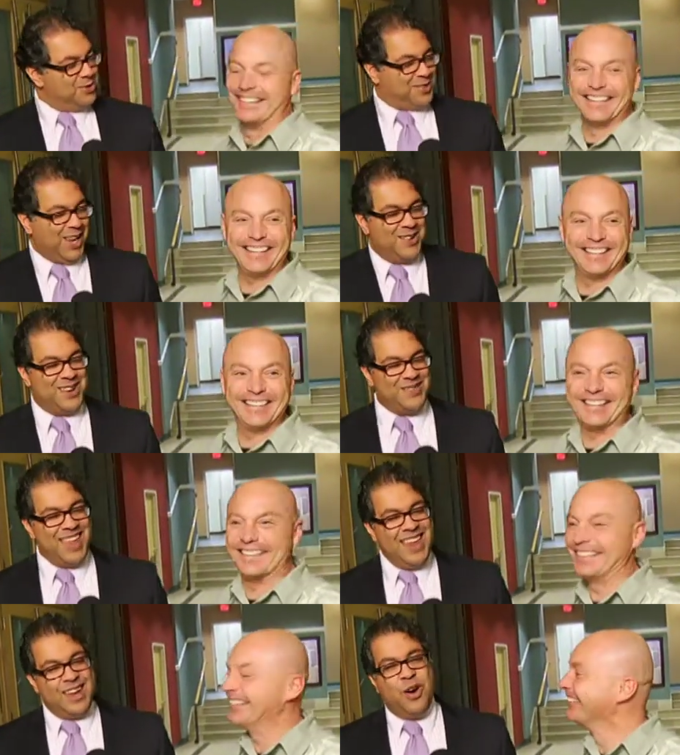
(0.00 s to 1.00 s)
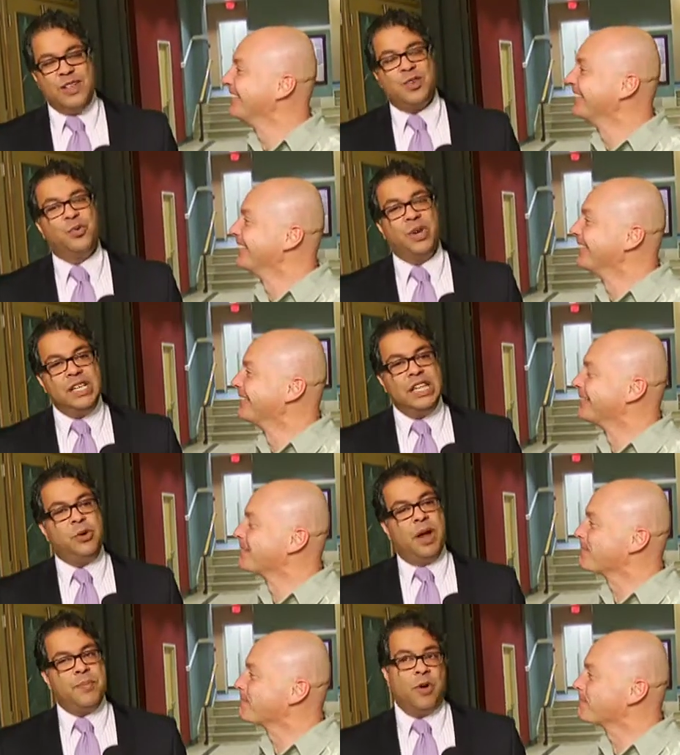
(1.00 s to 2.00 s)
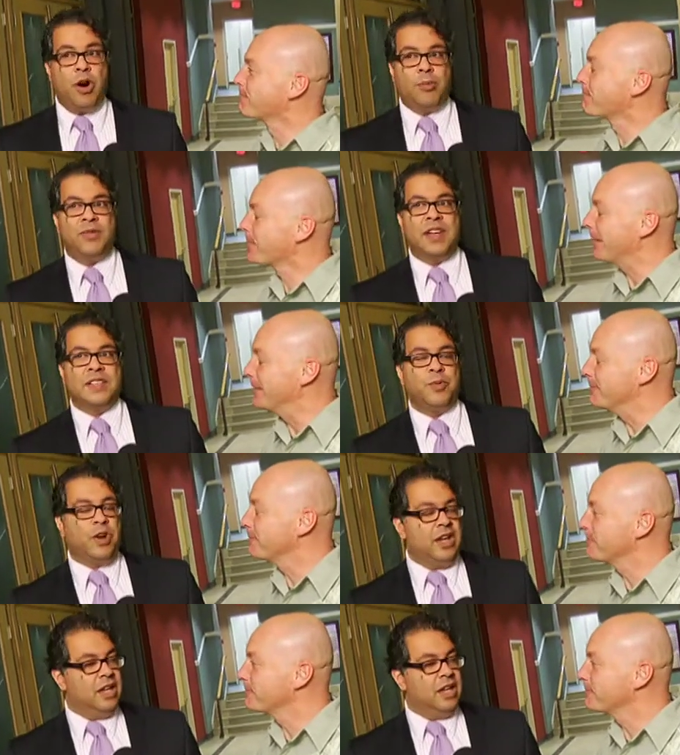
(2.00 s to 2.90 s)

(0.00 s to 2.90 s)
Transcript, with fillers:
Speaker 1: so, uh, no, it's a really great program. We've had yeah. some great